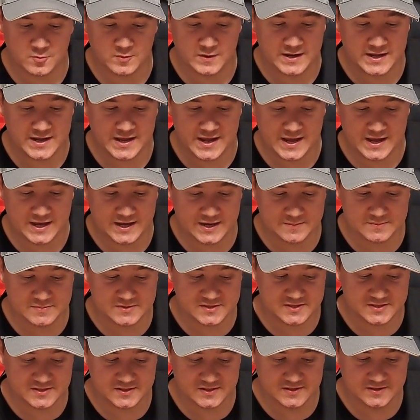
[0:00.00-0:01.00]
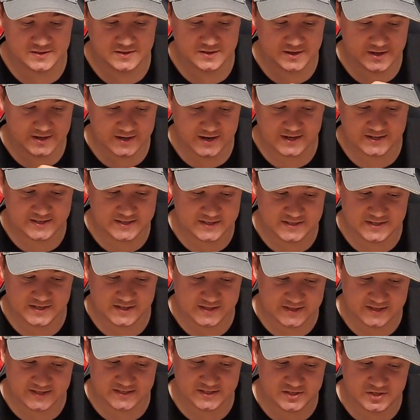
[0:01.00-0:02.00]
3 amps, connected to
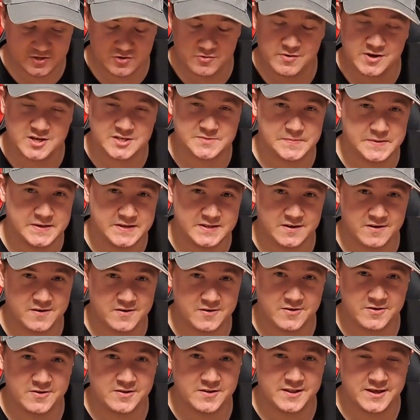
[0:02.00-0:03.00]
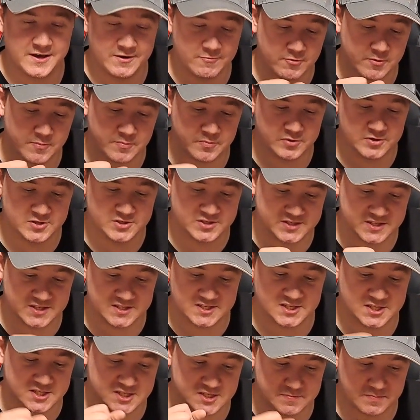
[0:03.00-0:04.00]
this USB dongle, it will push
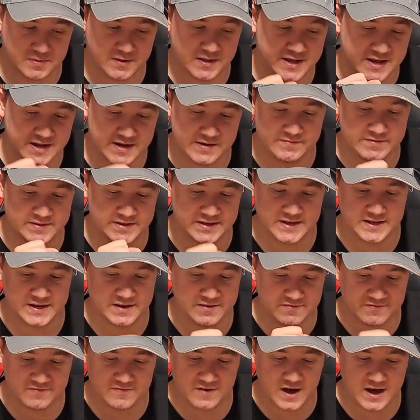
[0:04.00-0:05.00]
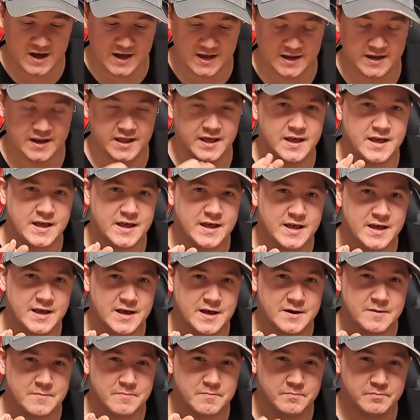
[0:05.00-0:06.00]
this display and everything in it fine.
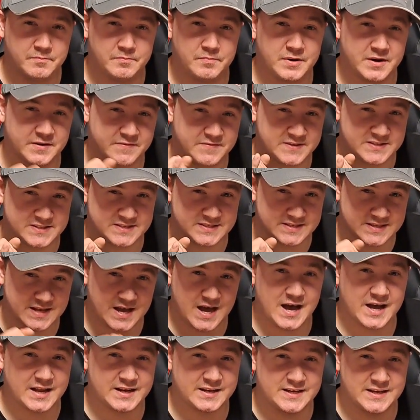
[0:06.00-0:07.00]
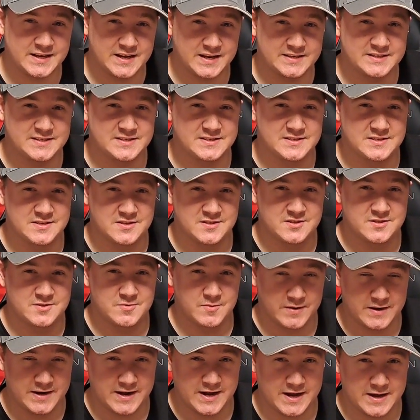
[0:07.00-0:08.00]
But if it's not connected to
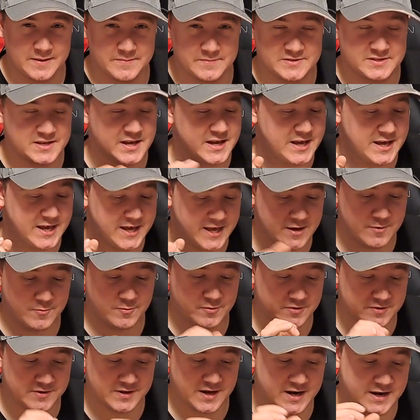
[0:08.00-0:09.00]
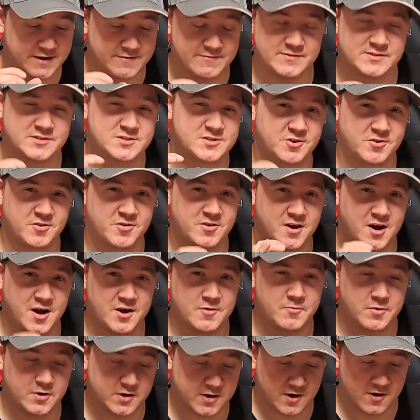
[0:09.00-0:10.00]
3 amps, it will not even turn
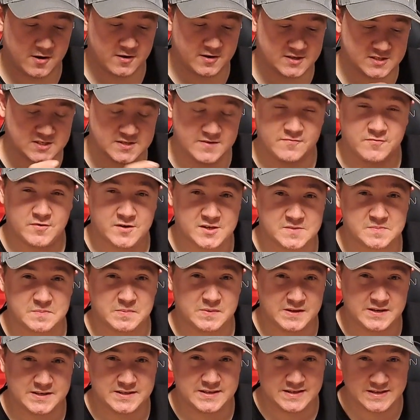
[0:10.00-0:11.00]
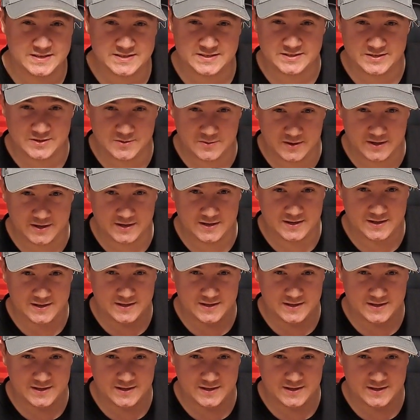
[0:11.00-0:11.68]
on regardless of what's plugged into it.